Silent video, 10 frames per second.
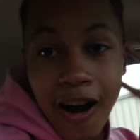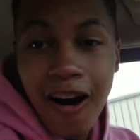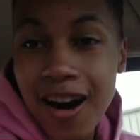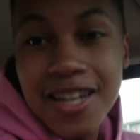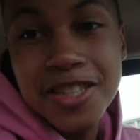
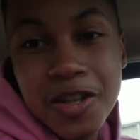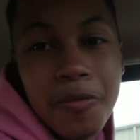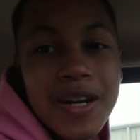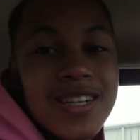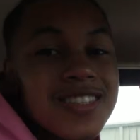Alright, so
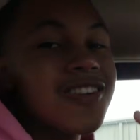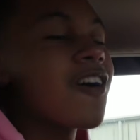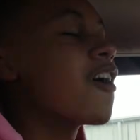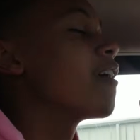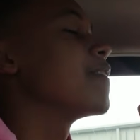we're gonna start
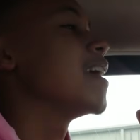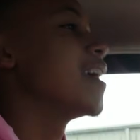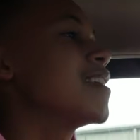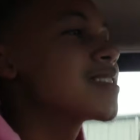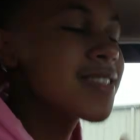off
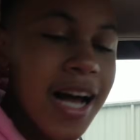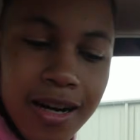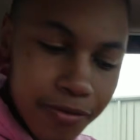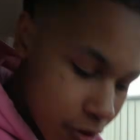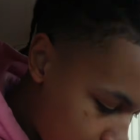inside
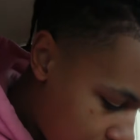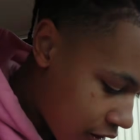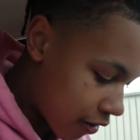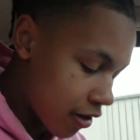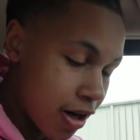of the
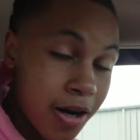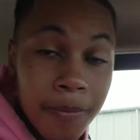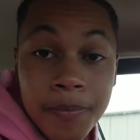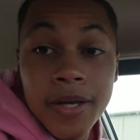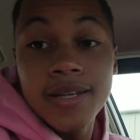car.
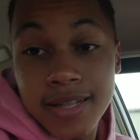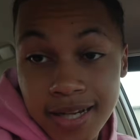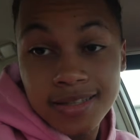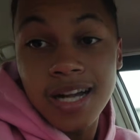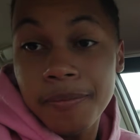
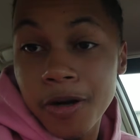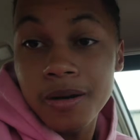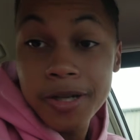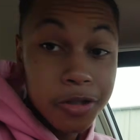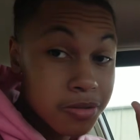Yes, I'm gonna
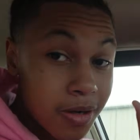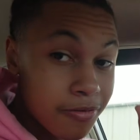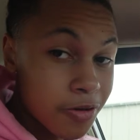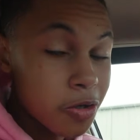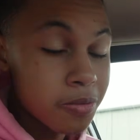be using my
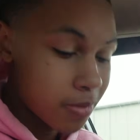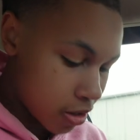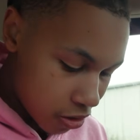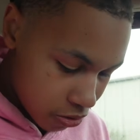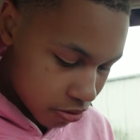phone, my
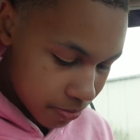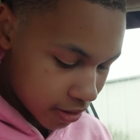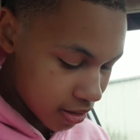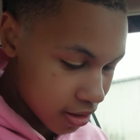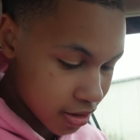notes,
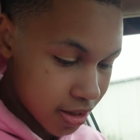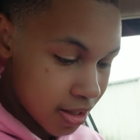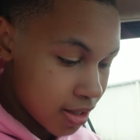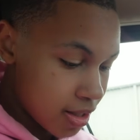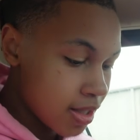because
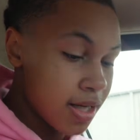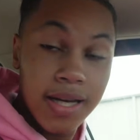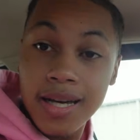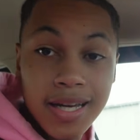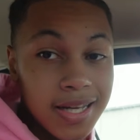
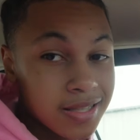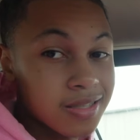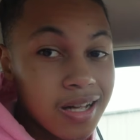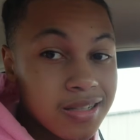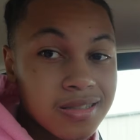it's a
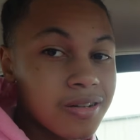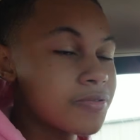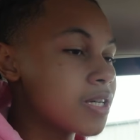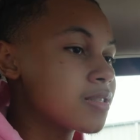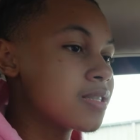lot of stuff
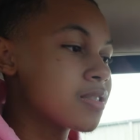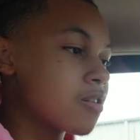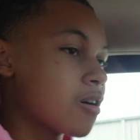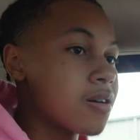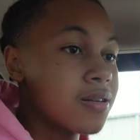done to this
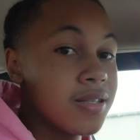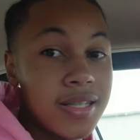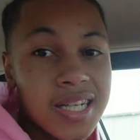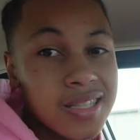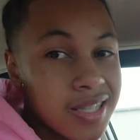car.
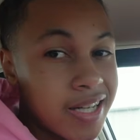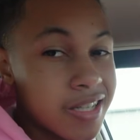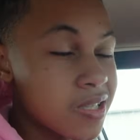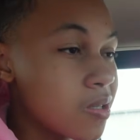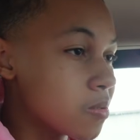Yes
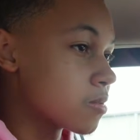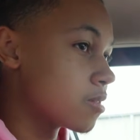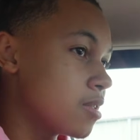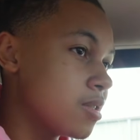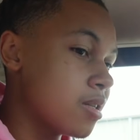and no.
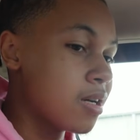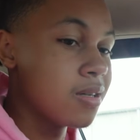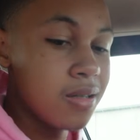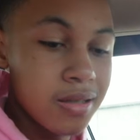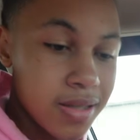
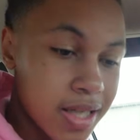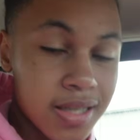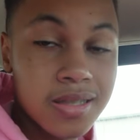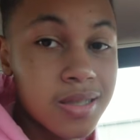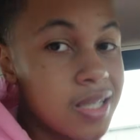
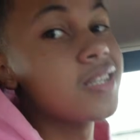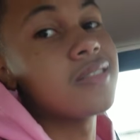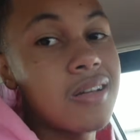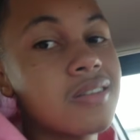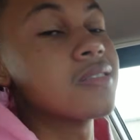Yes, it's a
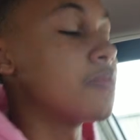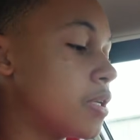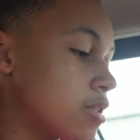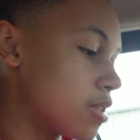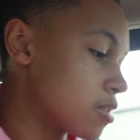lot of stuff
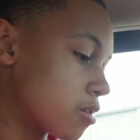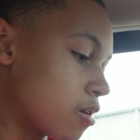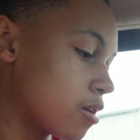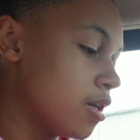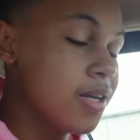done to this
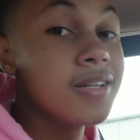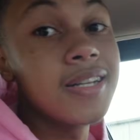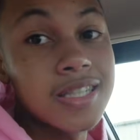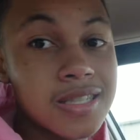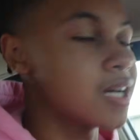car that should